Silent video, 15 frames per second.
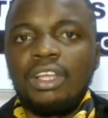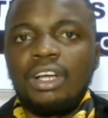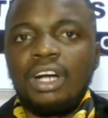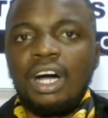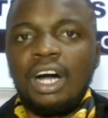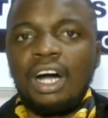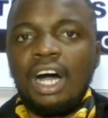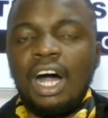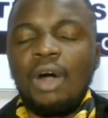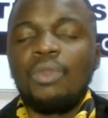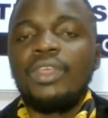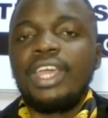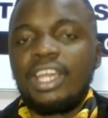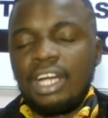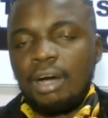
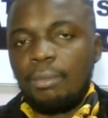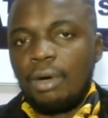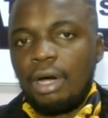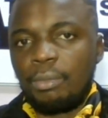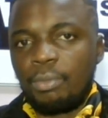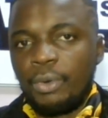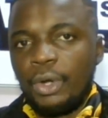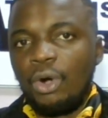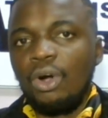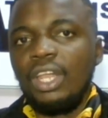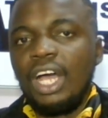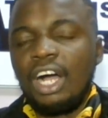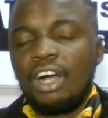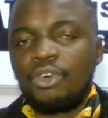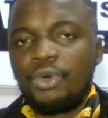they come up. We all
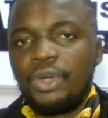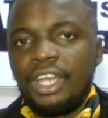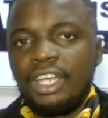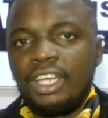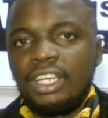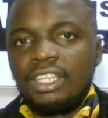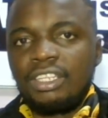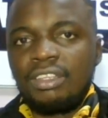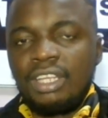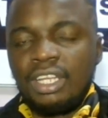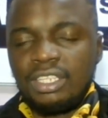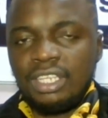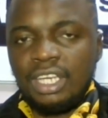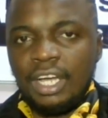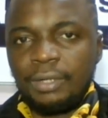agree
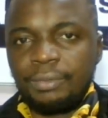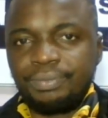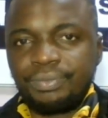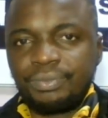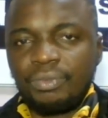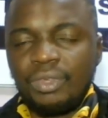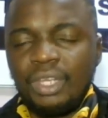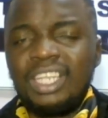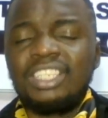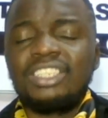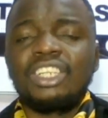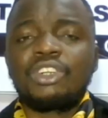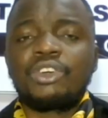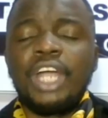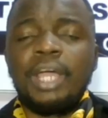that it is
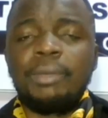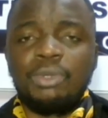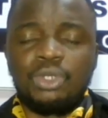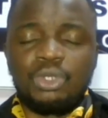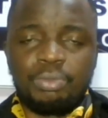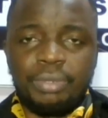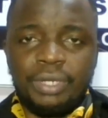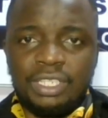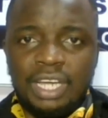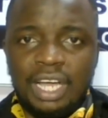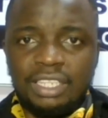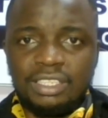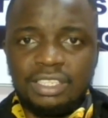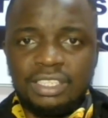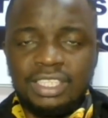a crime not to pay
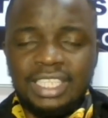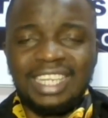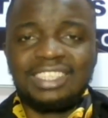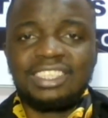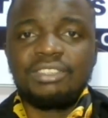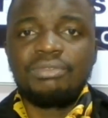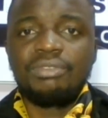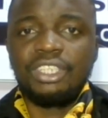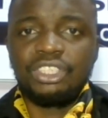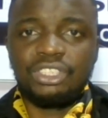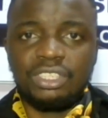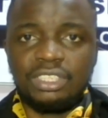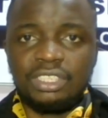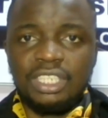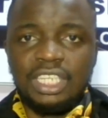tax. Tax
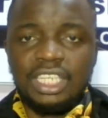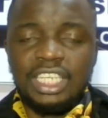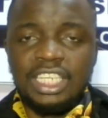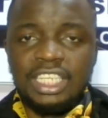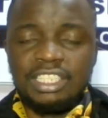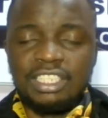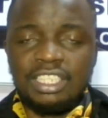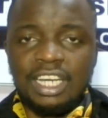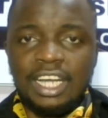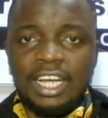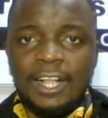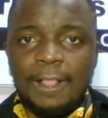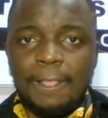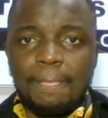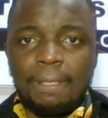evasion is
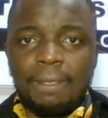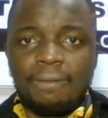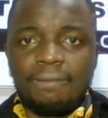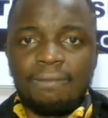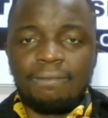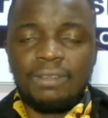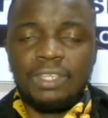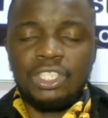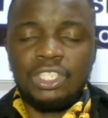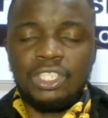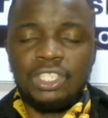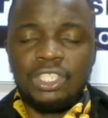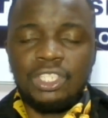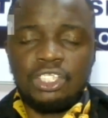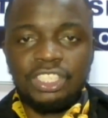
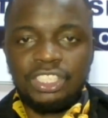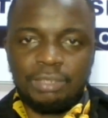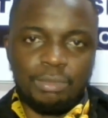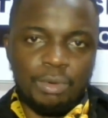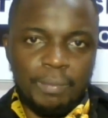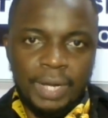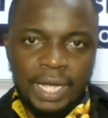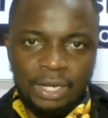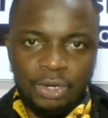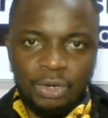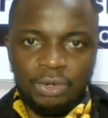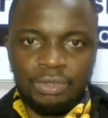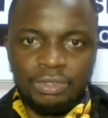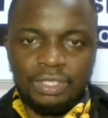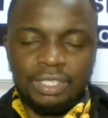punishable by
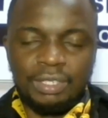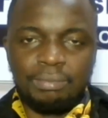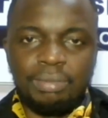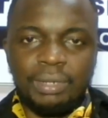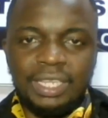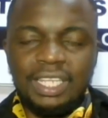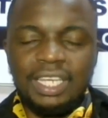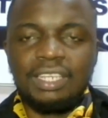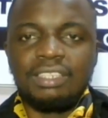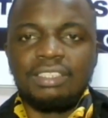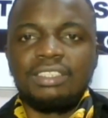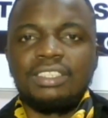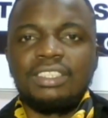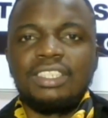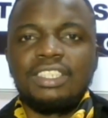law. But
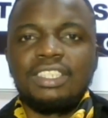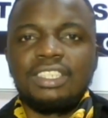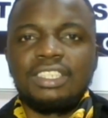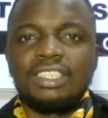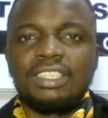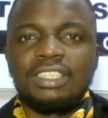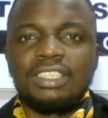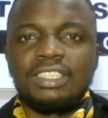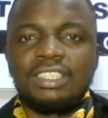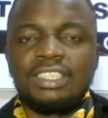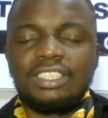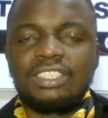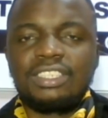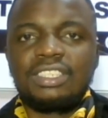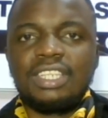then
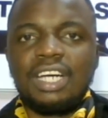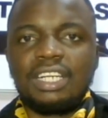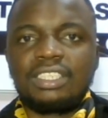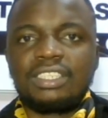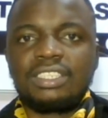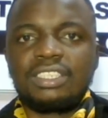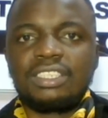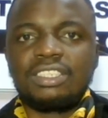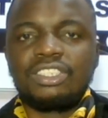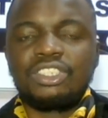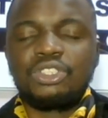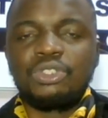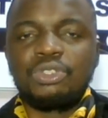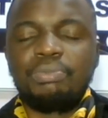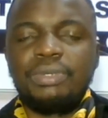this tax
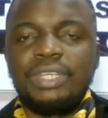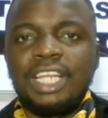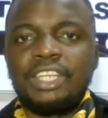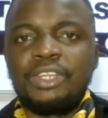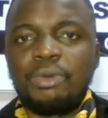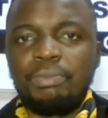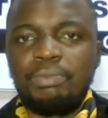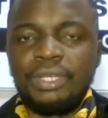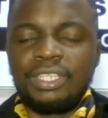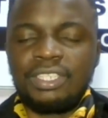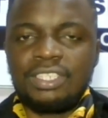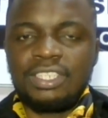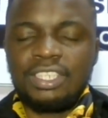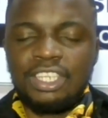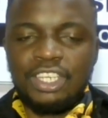should be a little bit
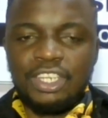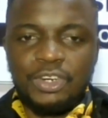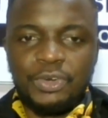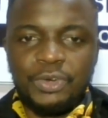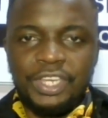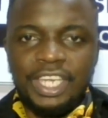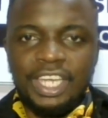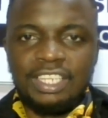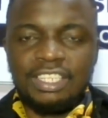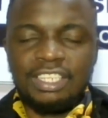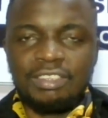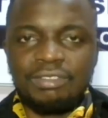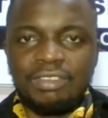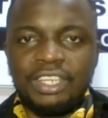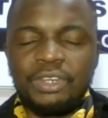
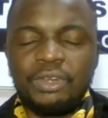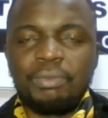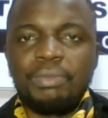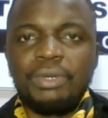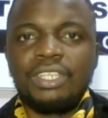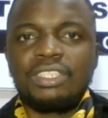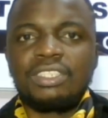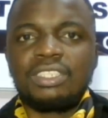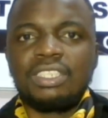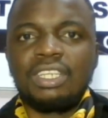creative, a little bit